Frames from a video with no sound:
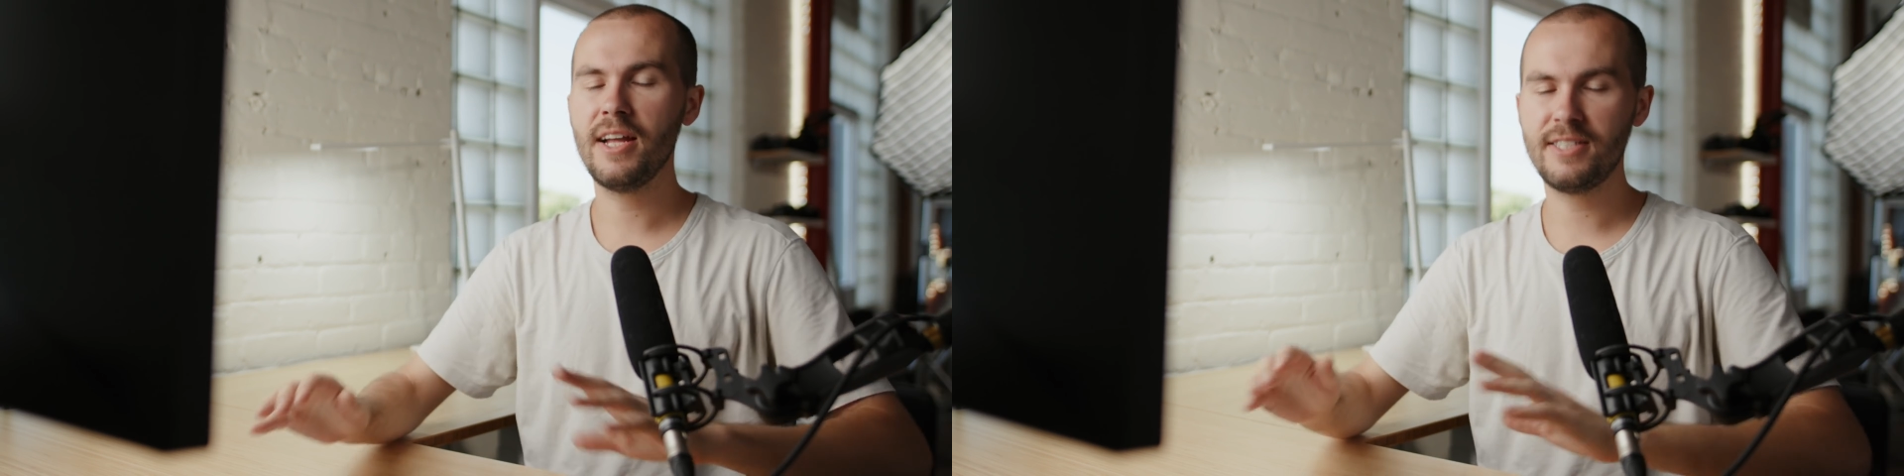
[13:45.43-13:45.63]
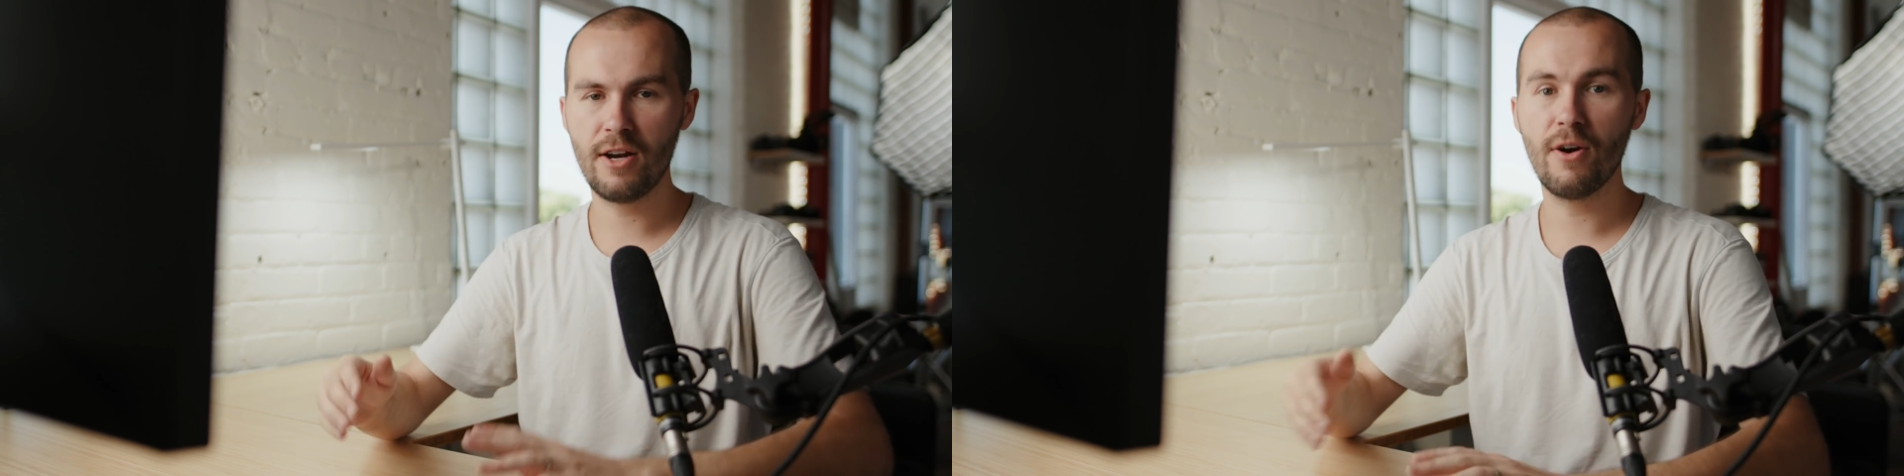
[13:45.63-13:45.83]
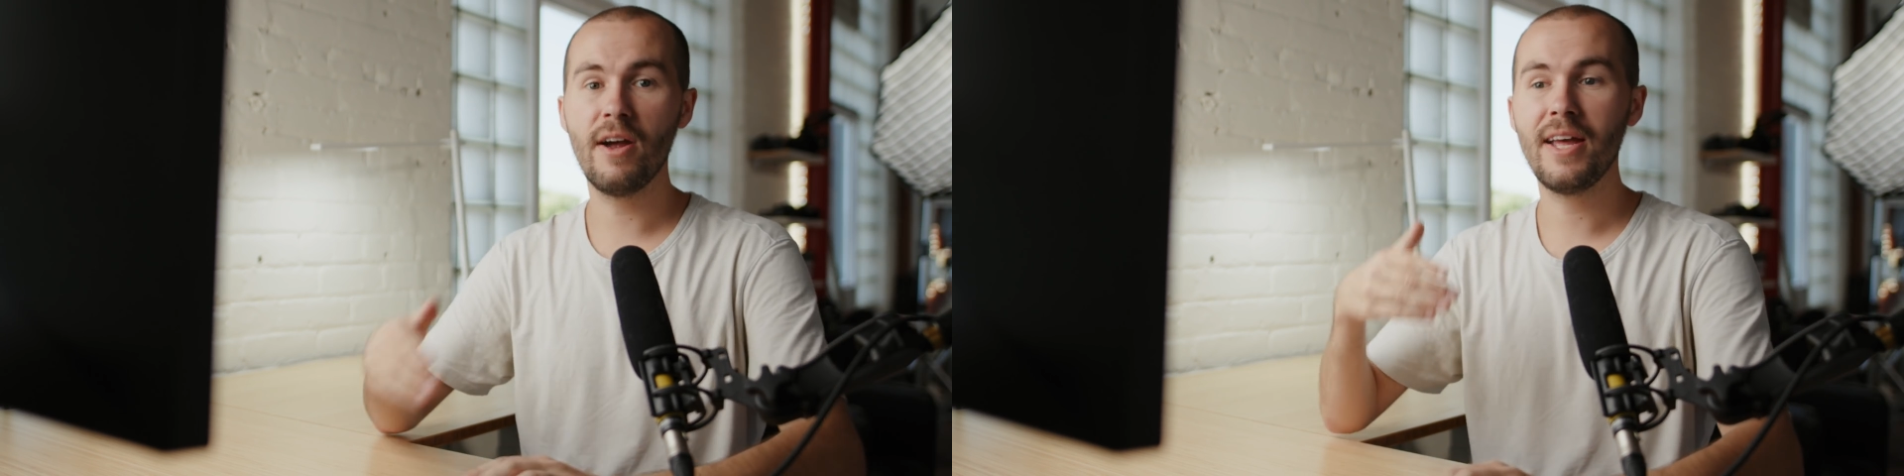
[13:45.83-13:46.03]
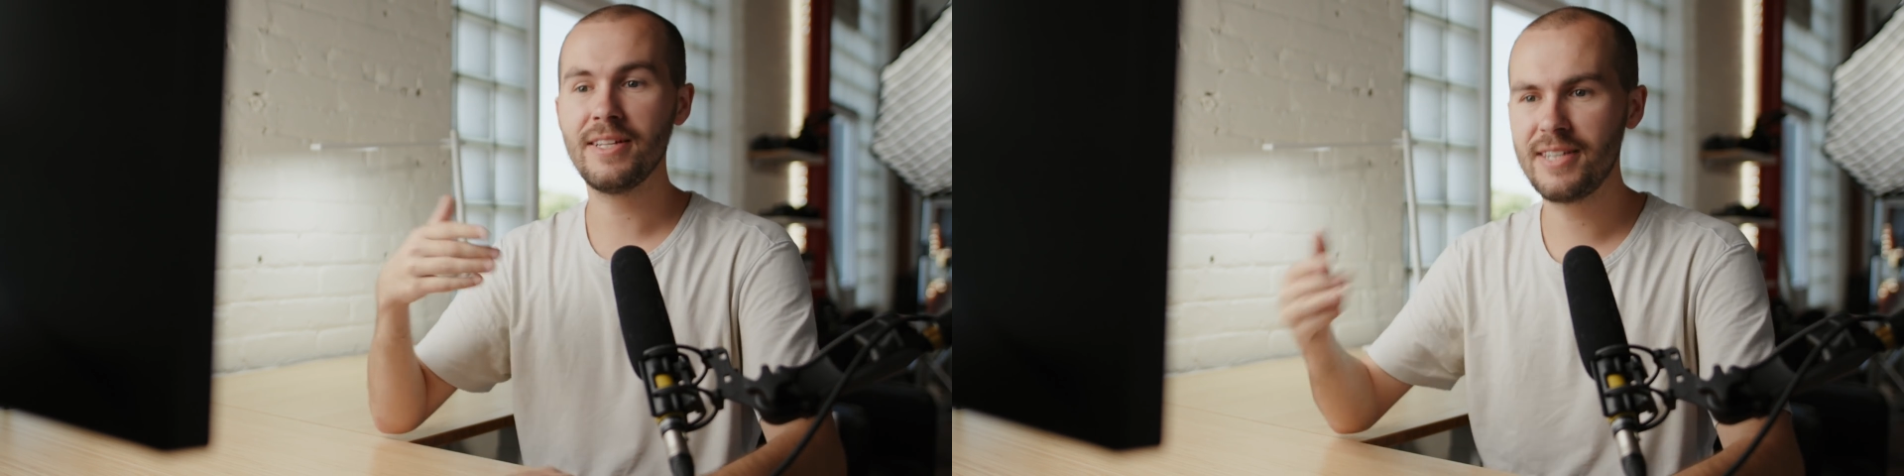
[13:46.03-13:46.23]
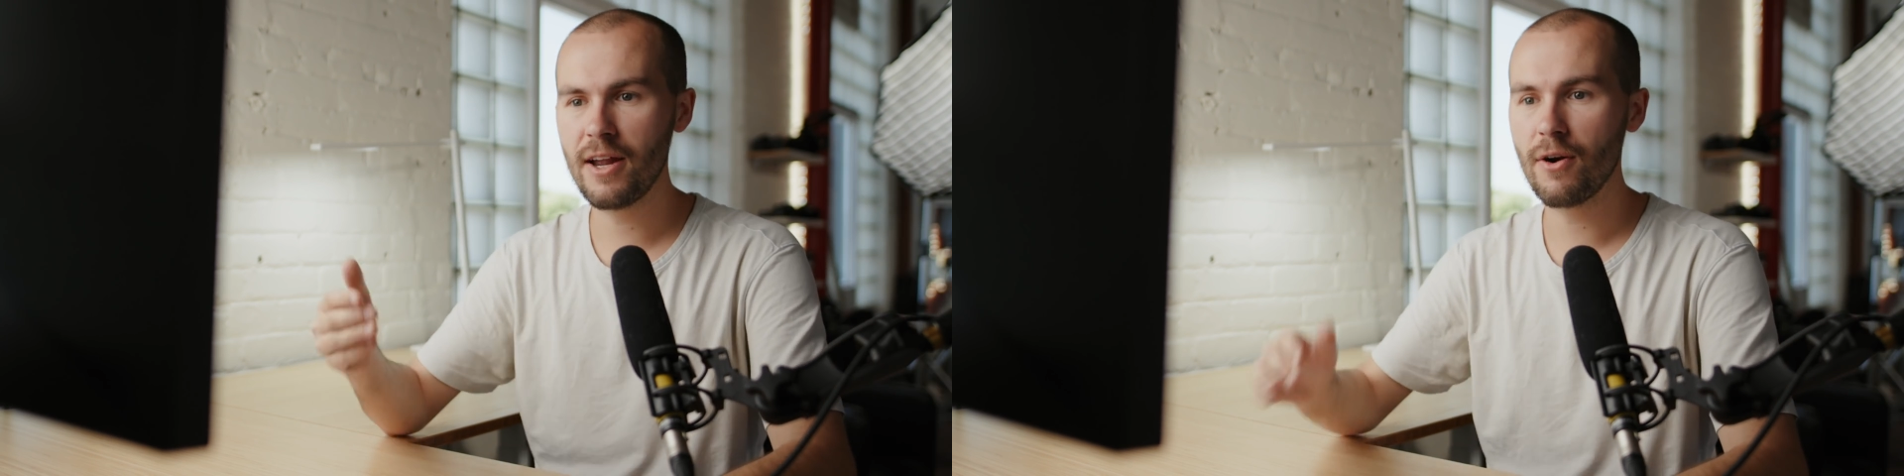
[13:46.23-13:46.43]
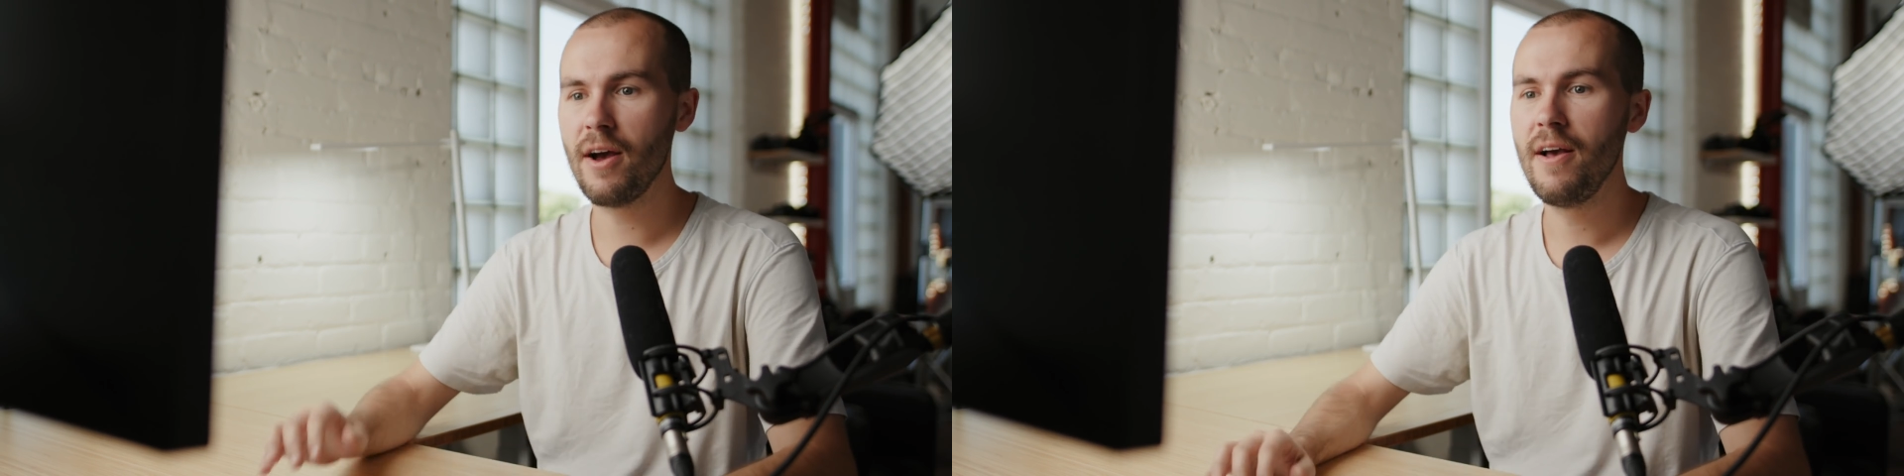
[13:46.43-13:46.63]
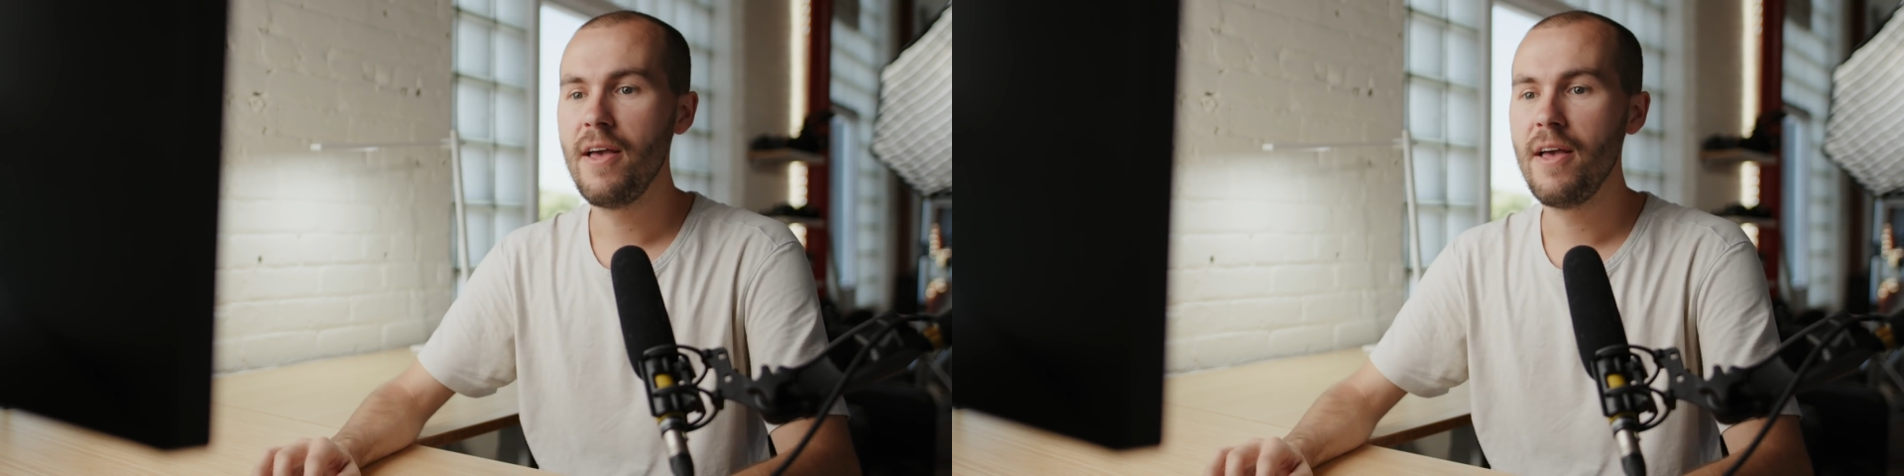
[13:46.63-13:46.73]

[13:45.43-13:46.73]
etc., etc.